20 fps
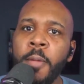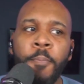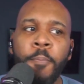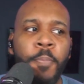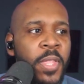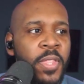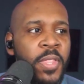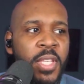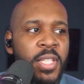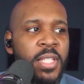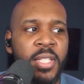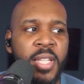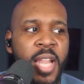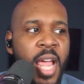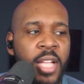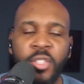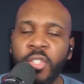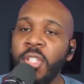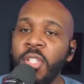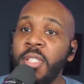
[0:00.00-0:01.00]
And this is
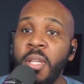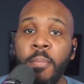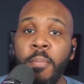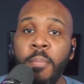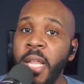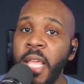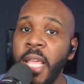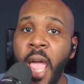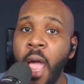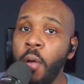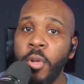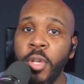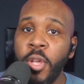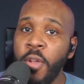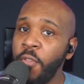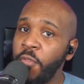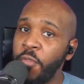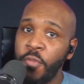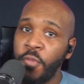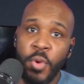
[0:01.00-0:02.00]
not just somebody out here
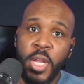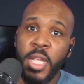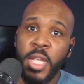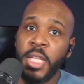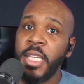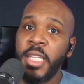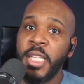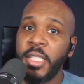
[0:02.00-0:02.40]
freely